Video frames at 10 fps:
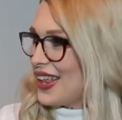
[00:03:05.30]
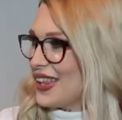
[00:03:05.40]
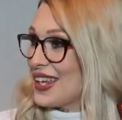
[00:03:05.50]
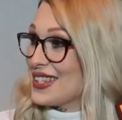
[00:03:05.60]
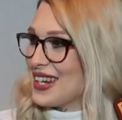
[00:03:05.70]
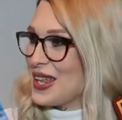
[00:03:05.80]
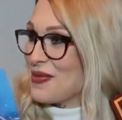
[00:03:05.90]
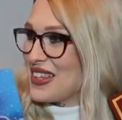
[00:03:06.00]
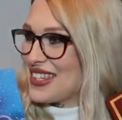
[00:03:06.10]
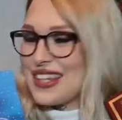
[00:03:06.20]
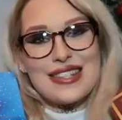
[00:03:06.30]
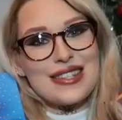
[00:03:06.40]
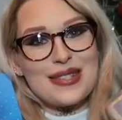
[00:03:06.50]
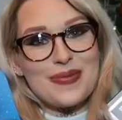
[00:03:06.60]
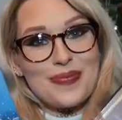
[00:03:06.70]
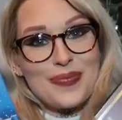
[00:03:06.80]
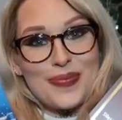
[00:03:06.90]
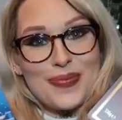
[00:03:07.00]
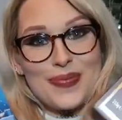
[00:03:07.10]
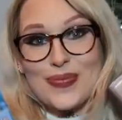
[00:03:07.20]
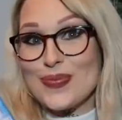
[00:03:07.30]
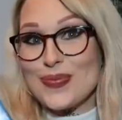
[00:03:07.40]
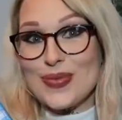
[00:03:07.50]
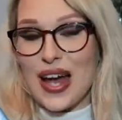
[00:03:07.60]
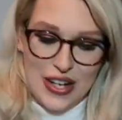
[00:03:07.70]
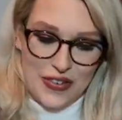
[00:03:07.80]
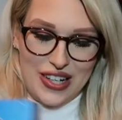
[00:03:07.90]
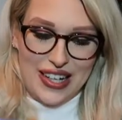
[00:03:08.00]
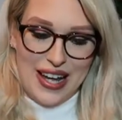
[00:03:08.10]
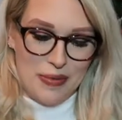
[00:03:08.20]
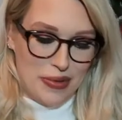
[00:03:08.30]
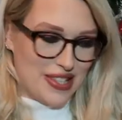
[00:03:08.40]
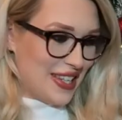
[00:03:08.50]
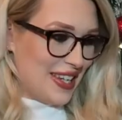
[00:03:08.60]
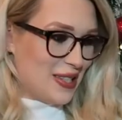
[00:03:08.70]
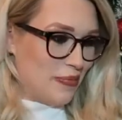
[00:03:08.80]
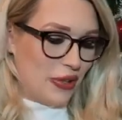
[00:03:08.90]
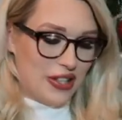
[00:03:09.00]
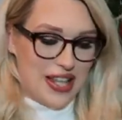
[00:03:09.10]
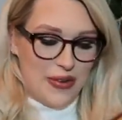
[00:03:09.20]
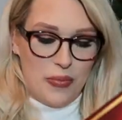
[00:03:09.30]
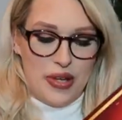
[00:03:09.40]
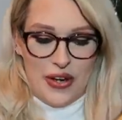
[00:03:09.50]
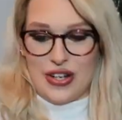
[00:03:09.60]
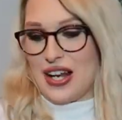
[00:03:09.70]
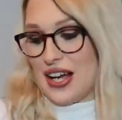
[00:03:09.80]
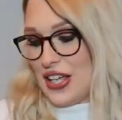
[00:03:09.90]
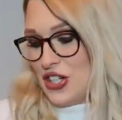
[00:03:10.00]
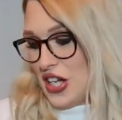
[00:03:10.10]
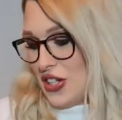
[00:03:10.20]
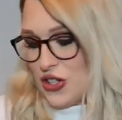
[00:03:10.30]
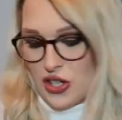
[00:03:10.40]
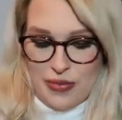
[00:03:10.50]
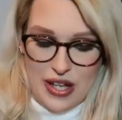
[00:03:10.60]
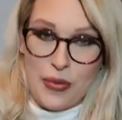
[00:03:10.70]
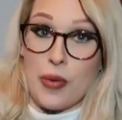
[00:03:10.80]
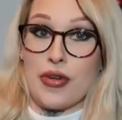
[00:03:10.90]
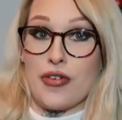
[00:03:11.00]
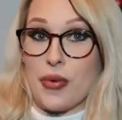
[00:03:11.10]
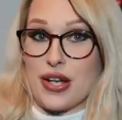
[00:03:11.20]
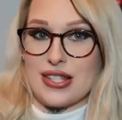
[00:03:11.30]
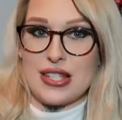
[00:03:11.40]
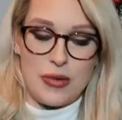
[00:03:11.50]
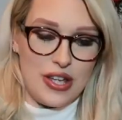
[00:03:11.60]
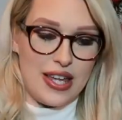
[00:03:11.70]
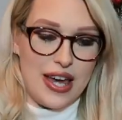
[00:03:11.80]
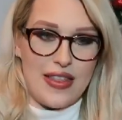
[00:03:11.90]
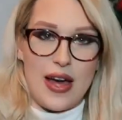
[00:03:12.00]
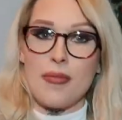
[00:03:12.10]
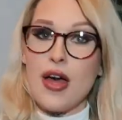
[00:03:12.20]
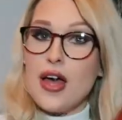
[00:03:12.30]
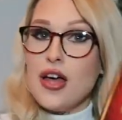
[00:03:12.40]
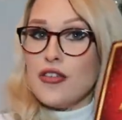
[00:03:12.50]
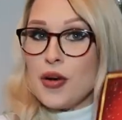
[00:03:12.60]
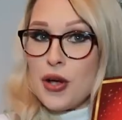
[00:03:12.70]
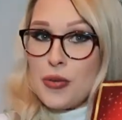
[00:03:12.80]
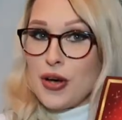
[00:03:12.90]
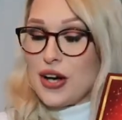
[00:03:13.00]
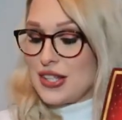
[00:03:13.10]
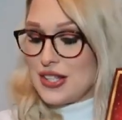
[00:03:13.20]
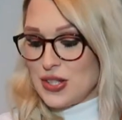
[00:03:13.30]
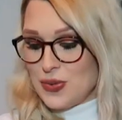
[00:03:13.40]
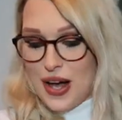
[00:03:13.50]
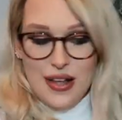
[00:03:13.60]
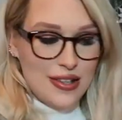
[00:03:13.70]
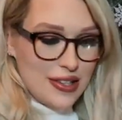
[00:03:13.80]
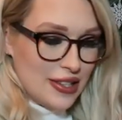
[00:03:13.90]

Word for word: The kids will eat the biscuits. I don't really like biscuits, but they will be going in our kitchen, I assume. They won't be for presents, but you can get them from Home Bargains as well.